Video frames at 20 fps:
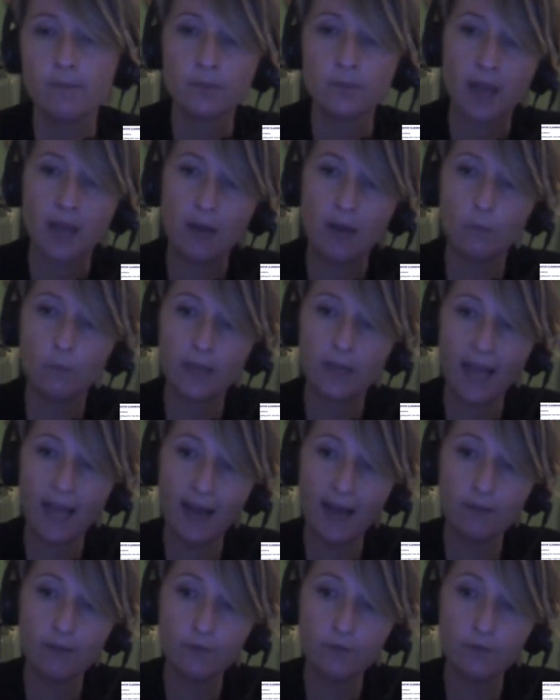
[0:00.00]
And we
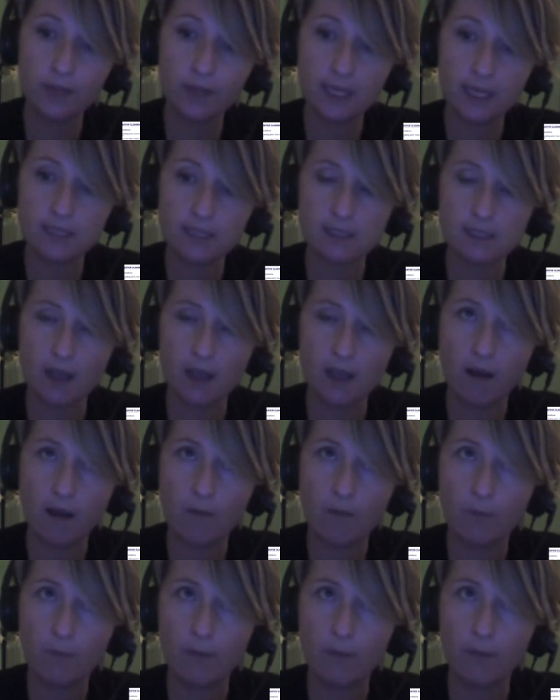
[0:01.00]
have these
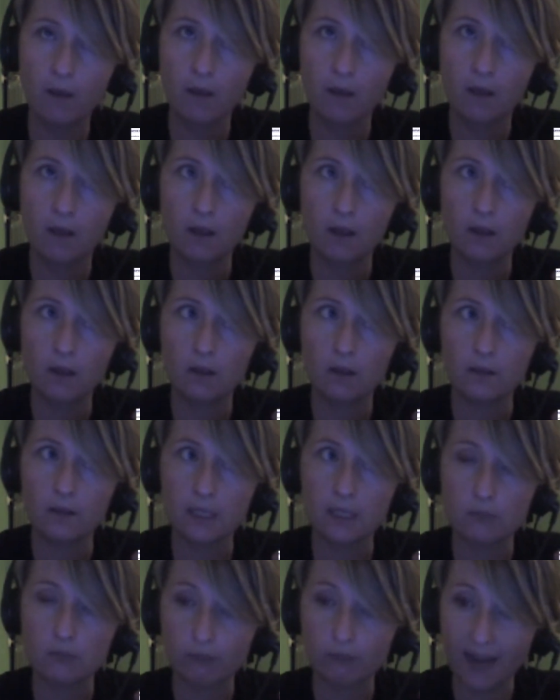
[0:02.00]

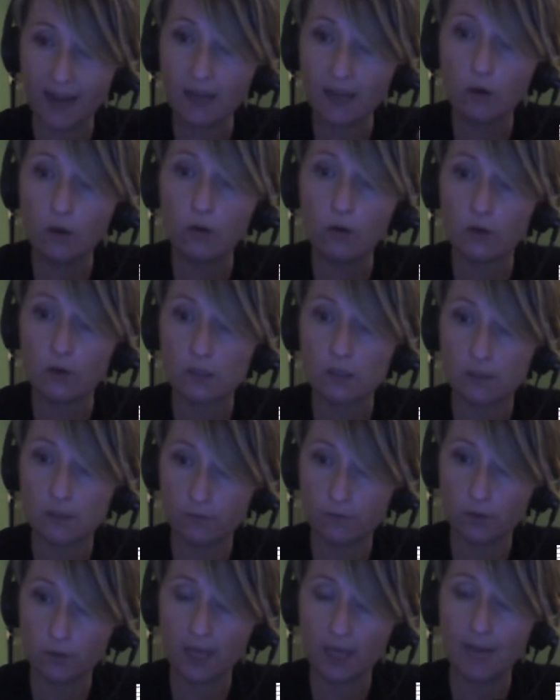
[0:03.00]
records of
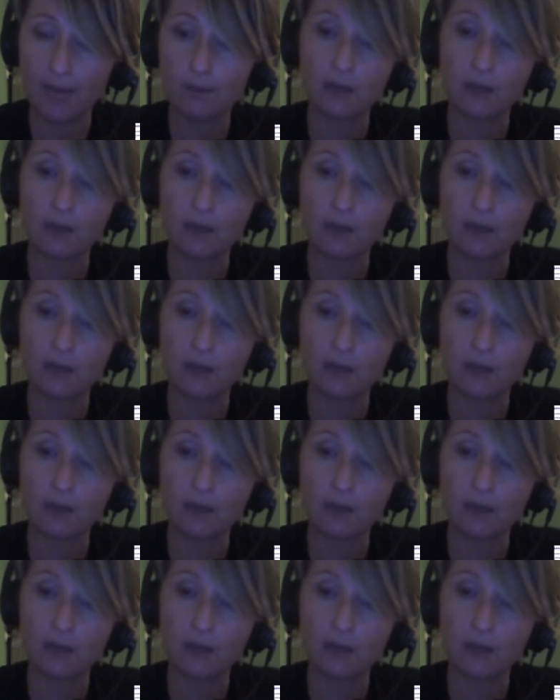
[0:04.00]
vocabulary